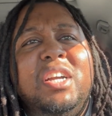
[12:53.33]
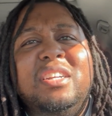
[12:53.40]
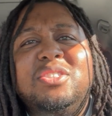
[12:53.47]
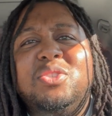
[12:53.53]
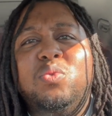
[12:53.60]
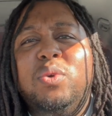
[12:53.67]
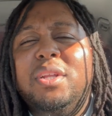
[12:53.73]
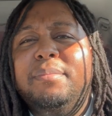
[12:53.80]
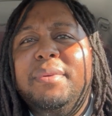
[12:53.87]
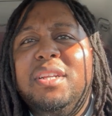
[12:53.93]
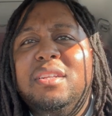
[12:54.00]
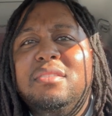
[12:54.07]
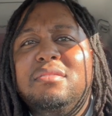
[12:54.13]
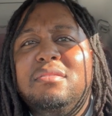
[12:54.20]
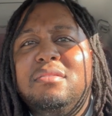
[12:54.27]
20
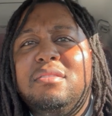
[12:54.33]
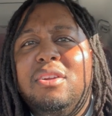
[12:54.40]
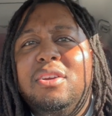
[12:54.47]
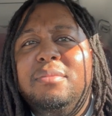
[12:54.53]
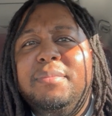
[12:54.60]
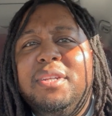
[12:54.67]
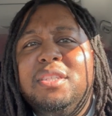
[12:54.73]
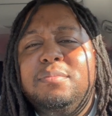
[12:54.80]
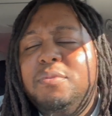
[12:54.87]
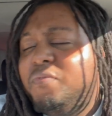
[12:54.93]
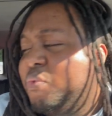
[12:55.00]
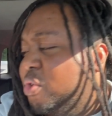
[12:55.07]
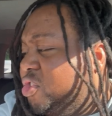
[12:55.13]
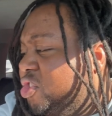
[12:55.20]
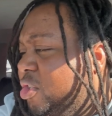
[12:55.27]
minutes or 30 minutes
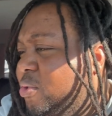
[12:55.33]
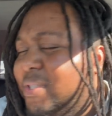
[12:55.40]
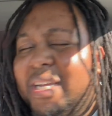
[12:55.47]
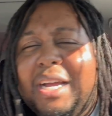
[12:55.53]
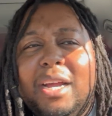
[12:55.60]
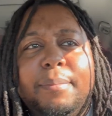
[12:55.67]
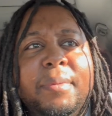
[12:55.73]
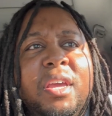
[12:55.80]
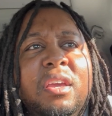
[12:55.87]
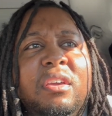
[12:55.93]
before showtime.